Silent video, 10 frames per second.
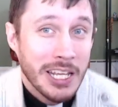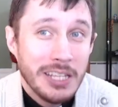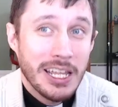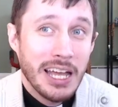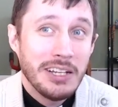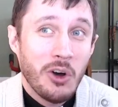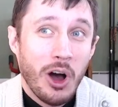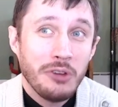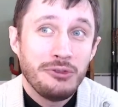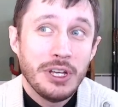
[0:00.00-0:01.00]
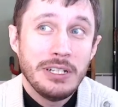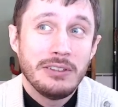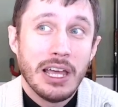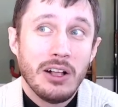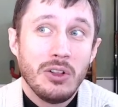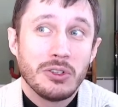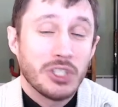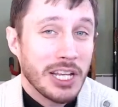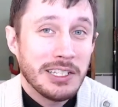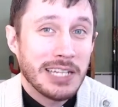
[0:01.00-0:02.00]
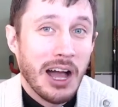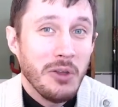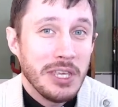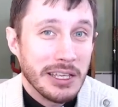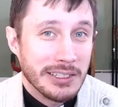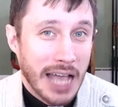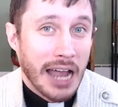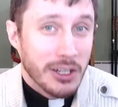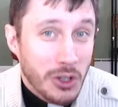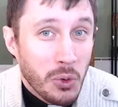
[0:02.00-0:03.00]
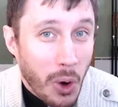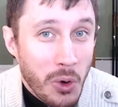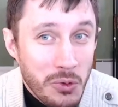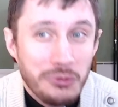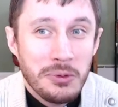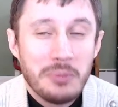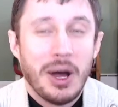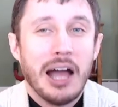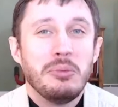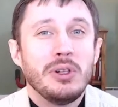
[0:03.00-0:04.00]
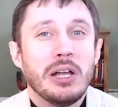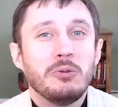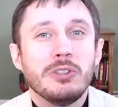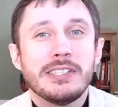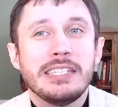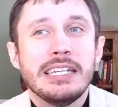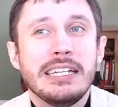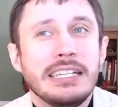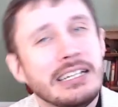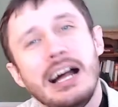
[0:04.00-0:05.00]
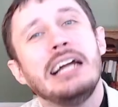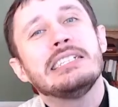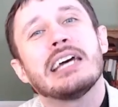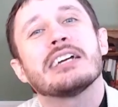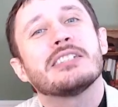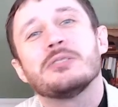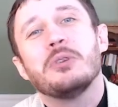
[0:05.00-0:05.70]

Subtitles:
then often they'll chase down the exact quote from the Bible and we'll see it in context.